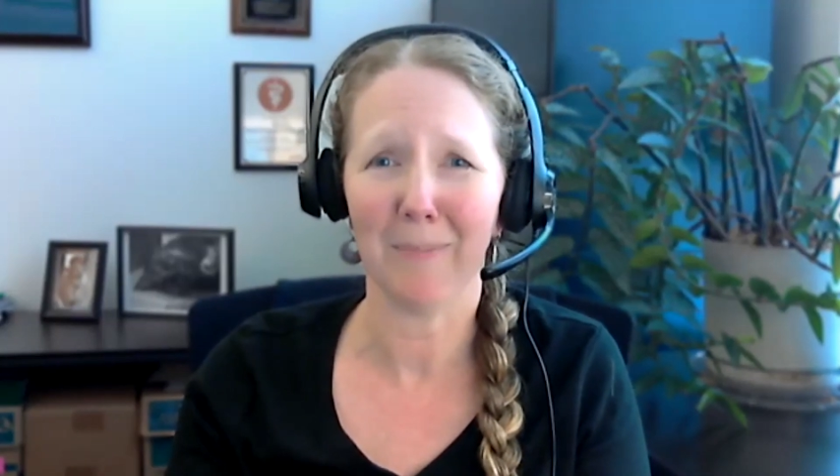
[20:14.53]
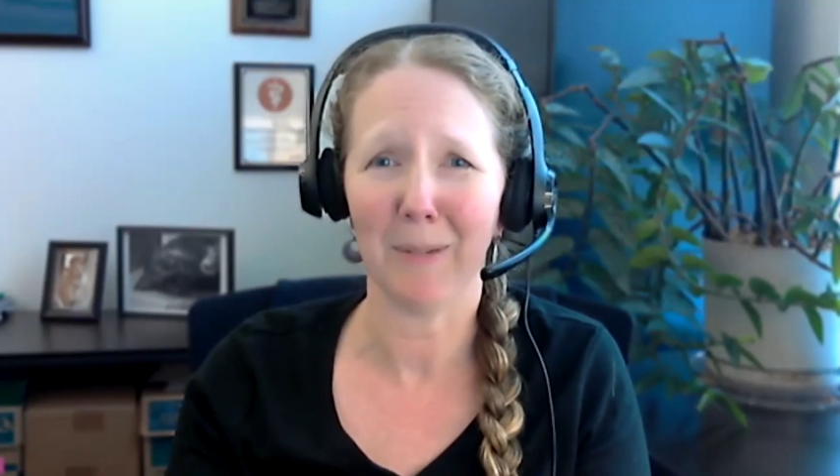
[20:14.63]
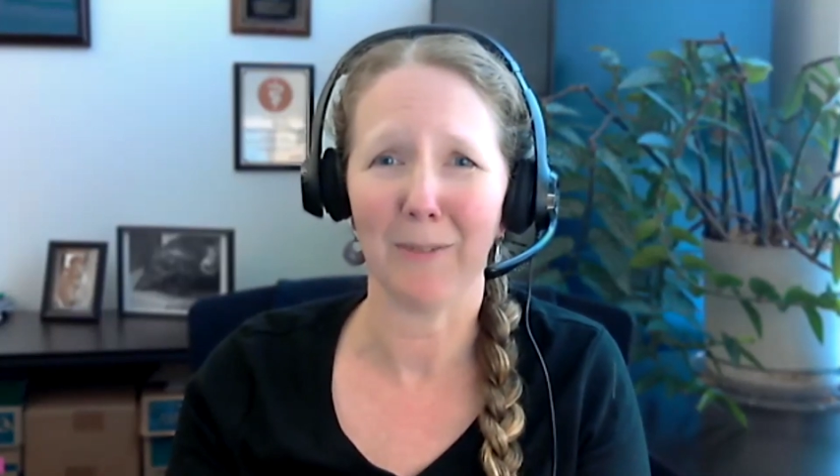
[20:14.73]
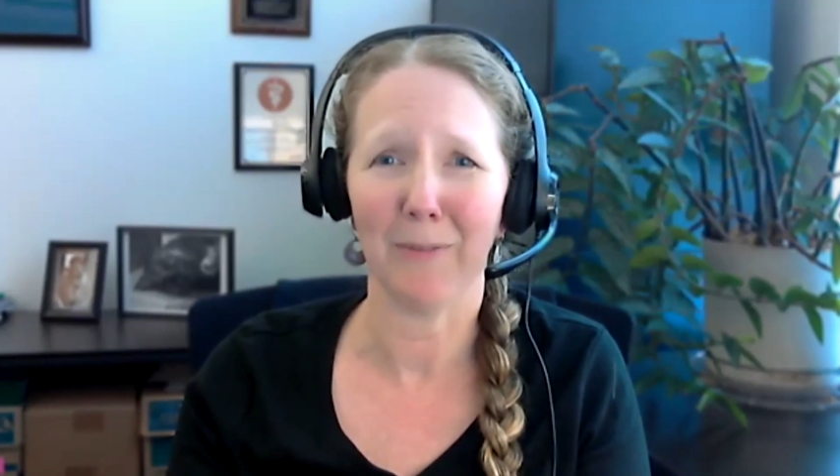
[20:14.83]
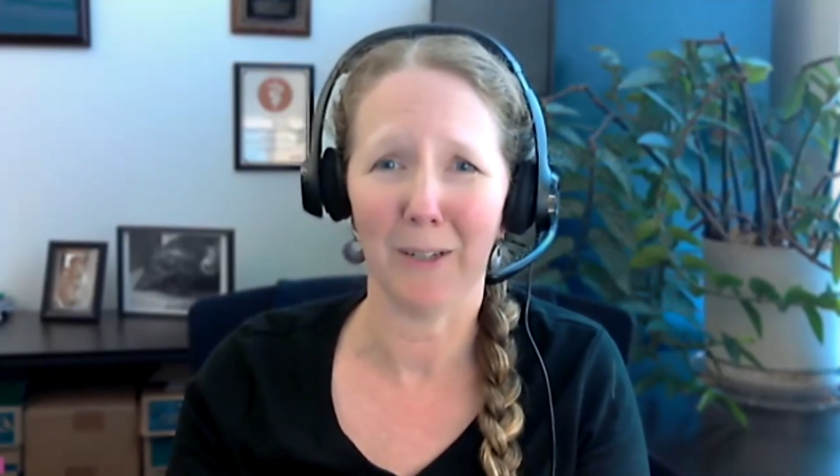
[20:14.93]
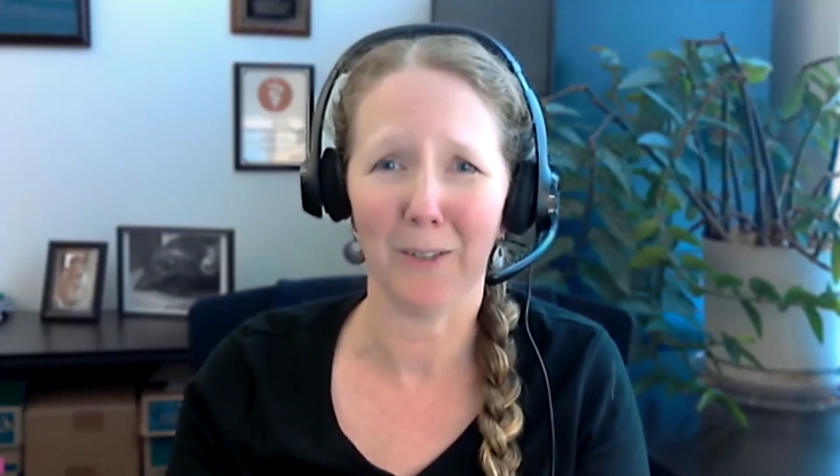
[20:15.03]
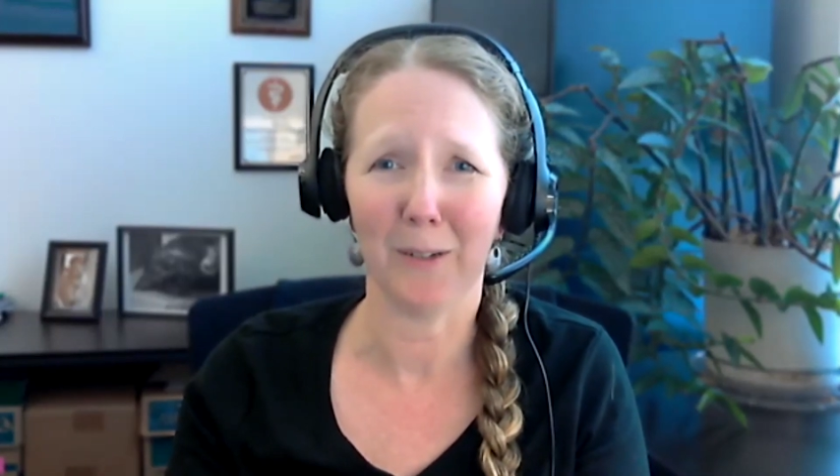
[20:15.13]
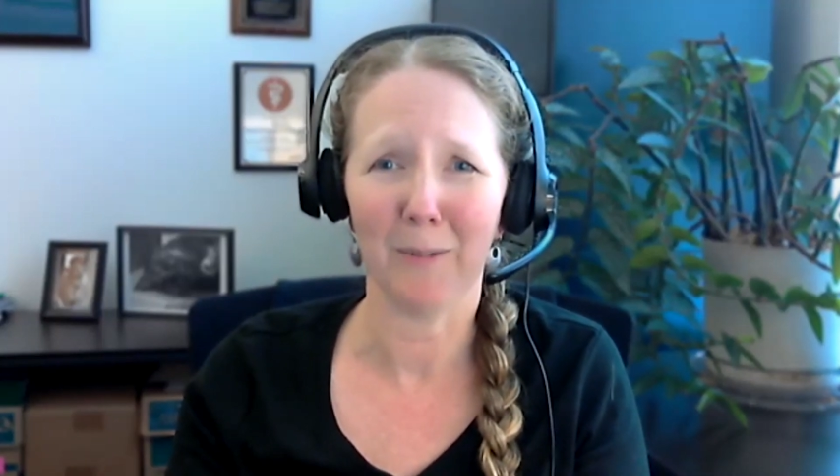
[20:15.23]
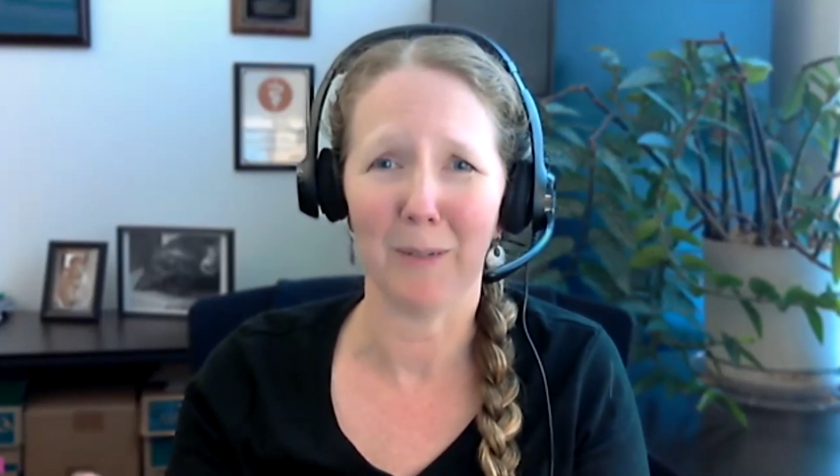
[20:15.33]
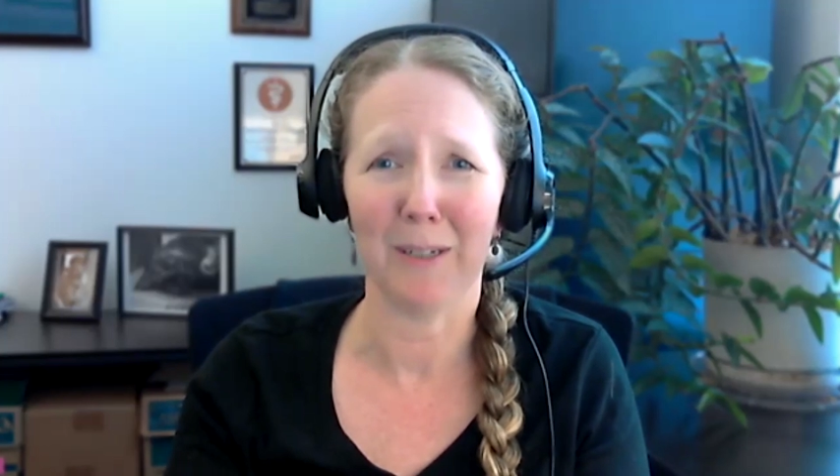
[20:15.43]
pick a
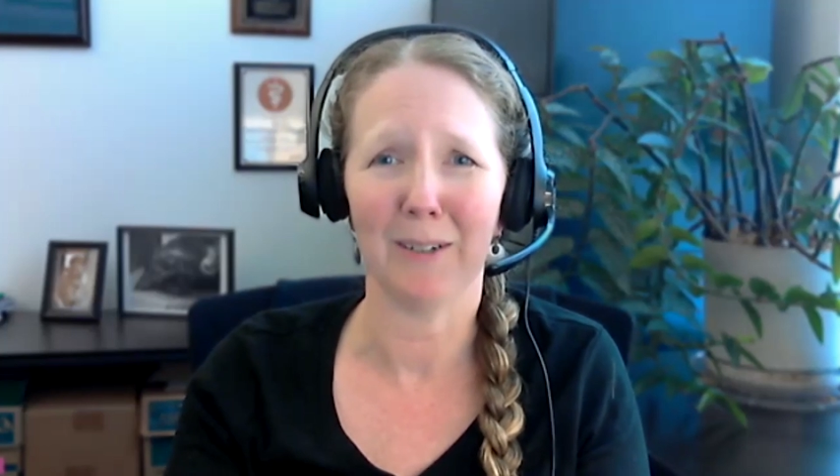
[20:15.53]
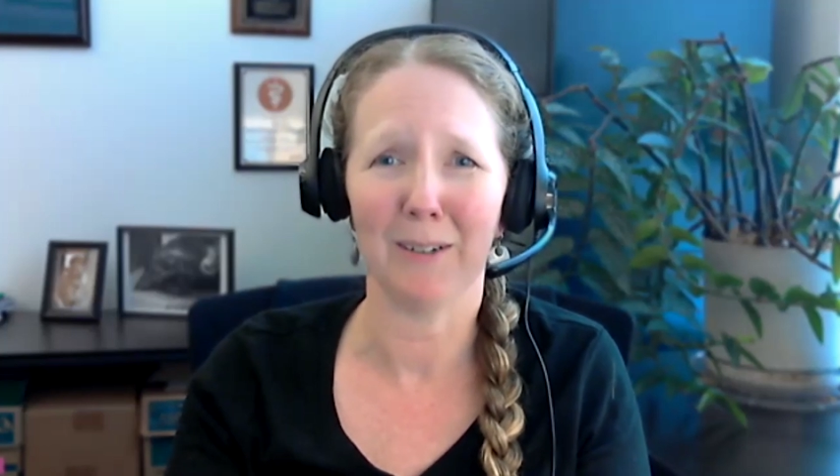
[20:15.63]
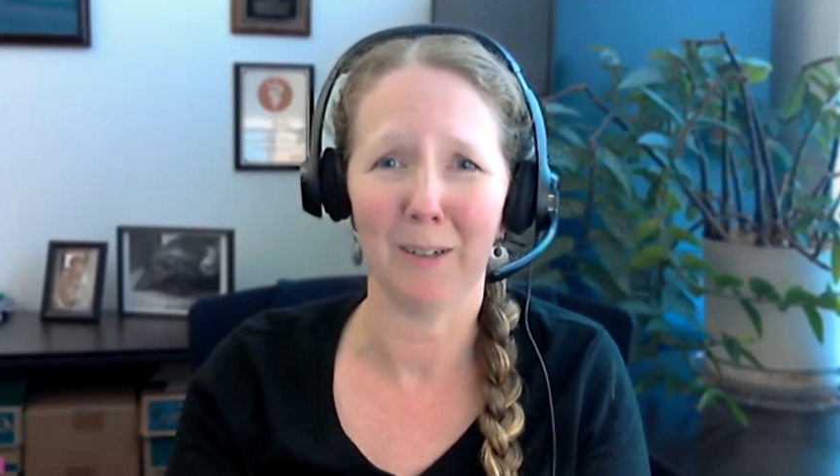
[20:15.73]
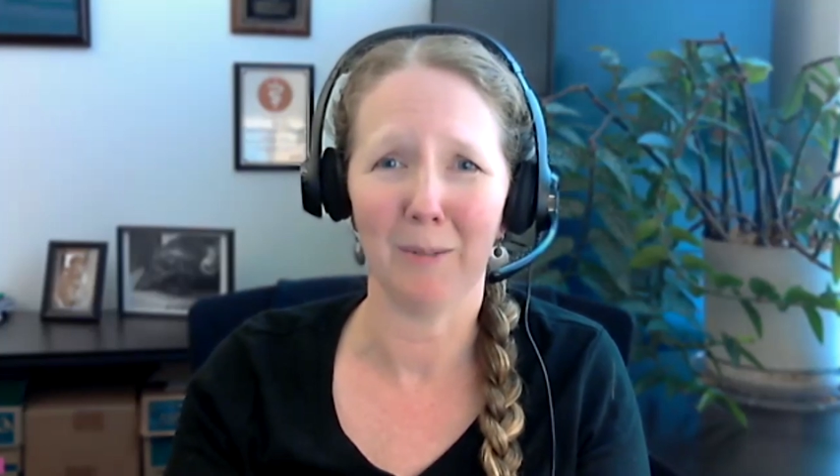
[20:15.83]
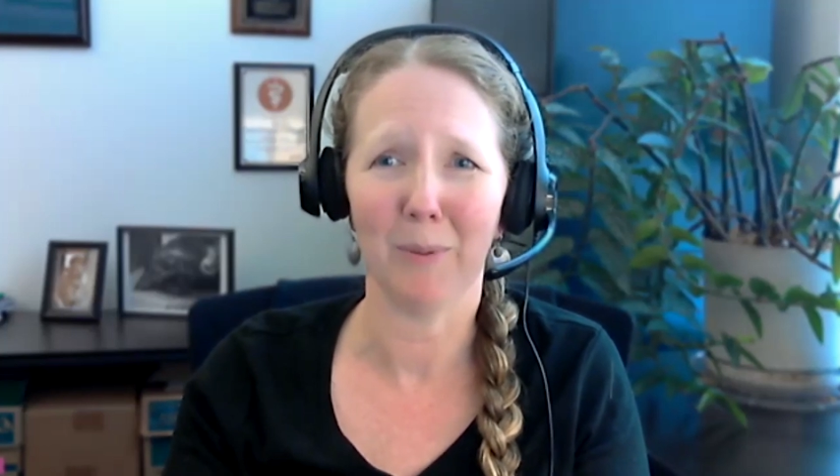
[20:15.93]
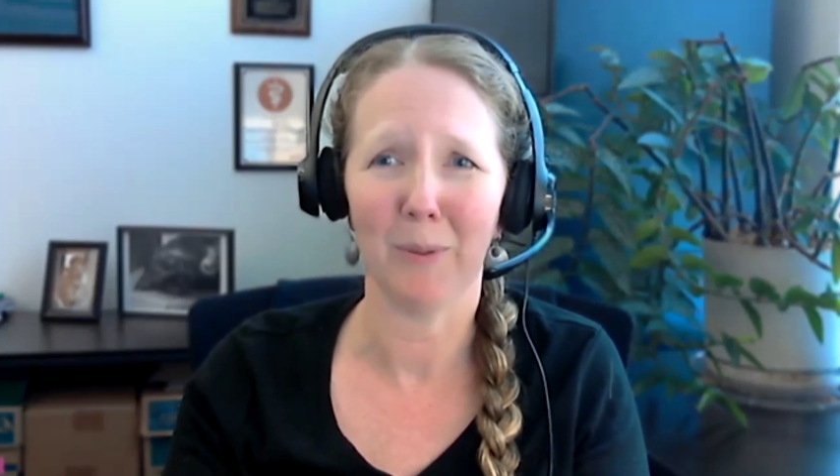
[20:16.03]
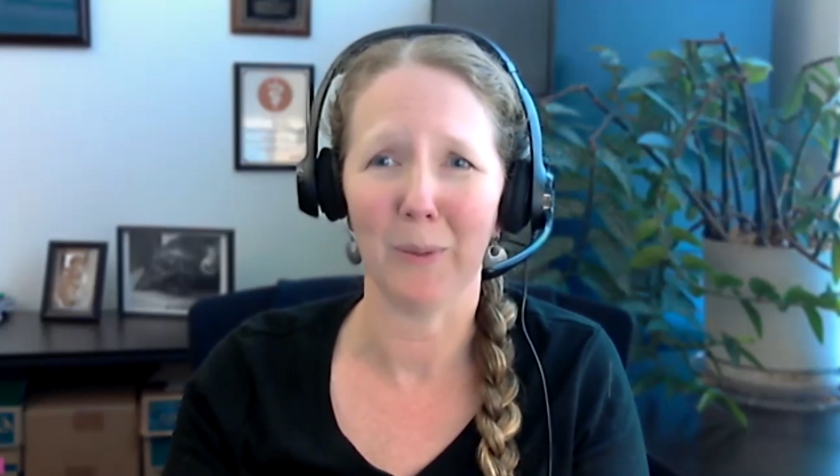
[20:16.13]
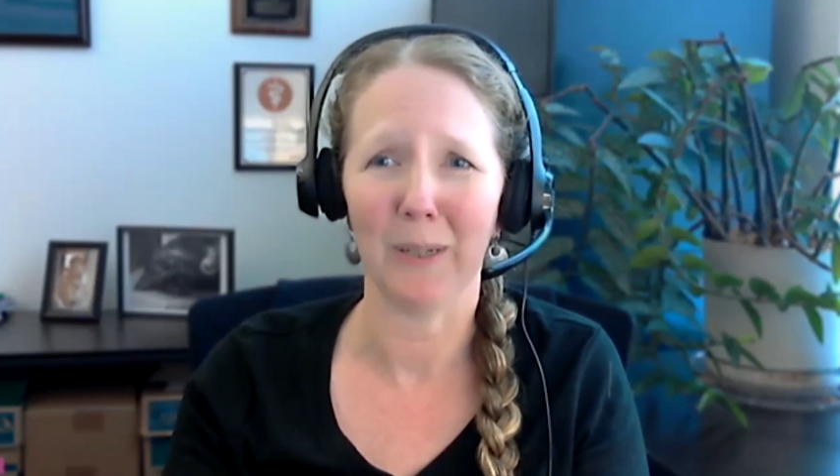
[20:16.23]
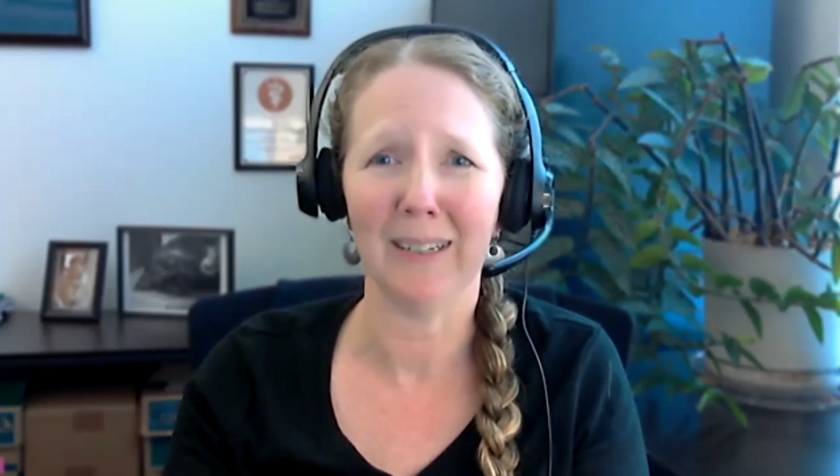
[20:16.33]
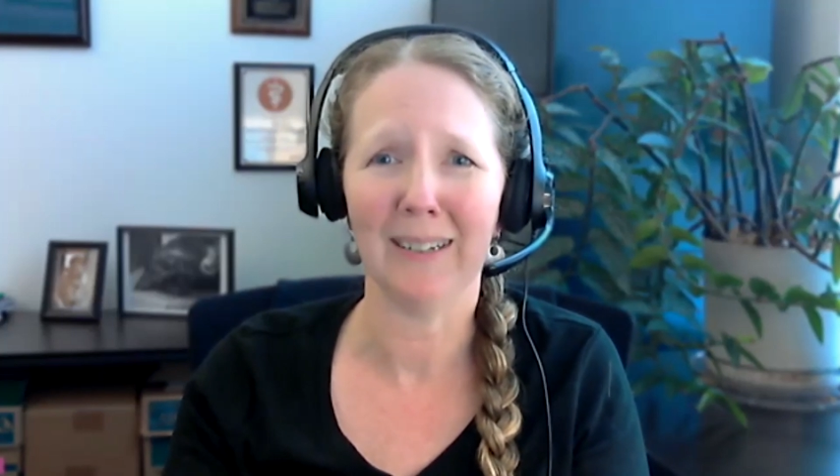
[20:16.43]
phosphate binder and
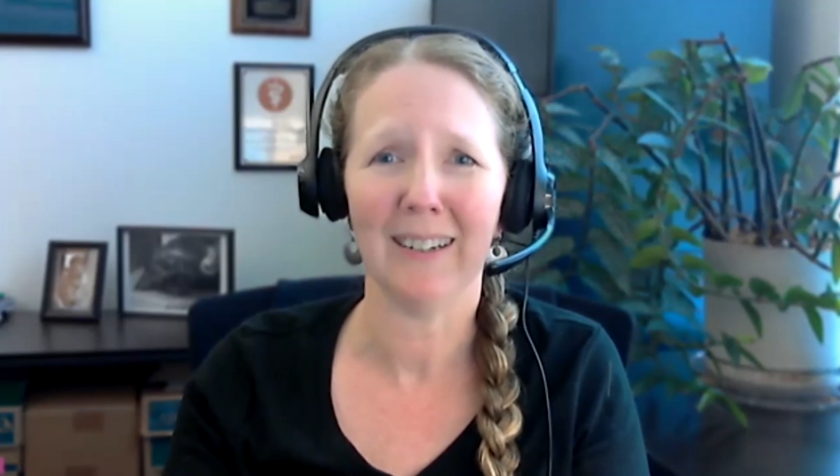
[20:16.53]
employ it,